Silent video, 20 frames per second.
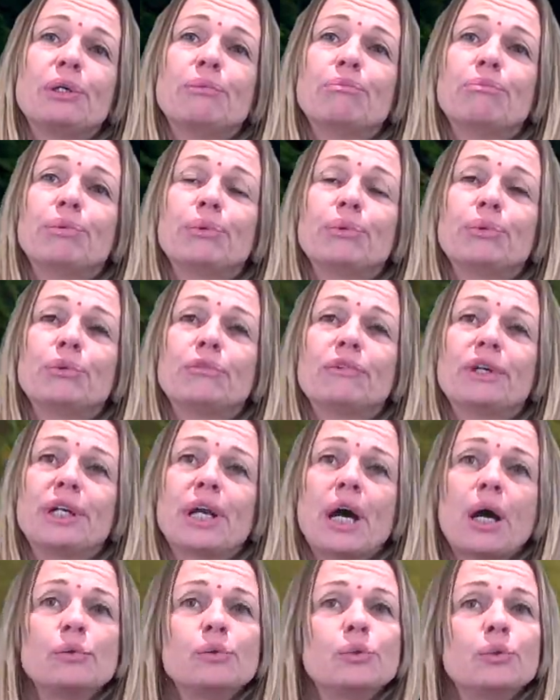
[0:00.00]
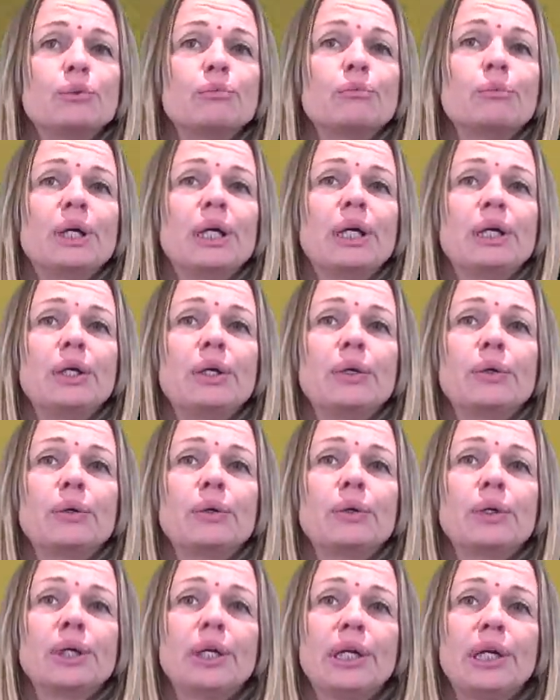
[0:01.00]
improve and how to make
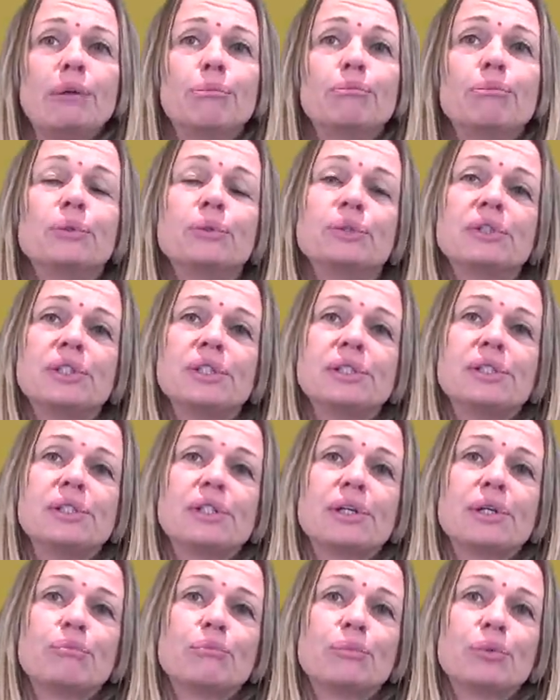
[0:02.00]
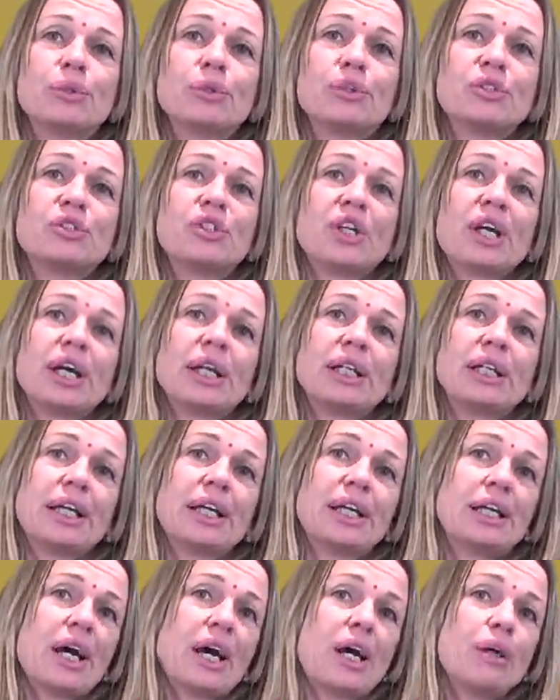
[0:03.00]
your immune system more strength
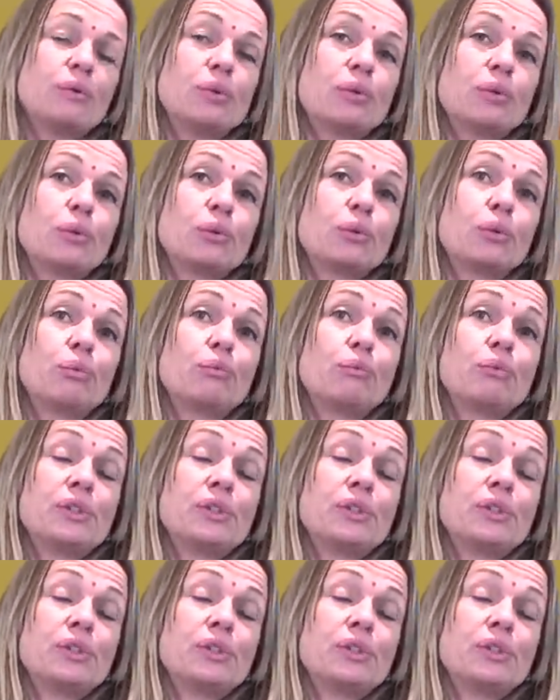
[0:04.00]
and how to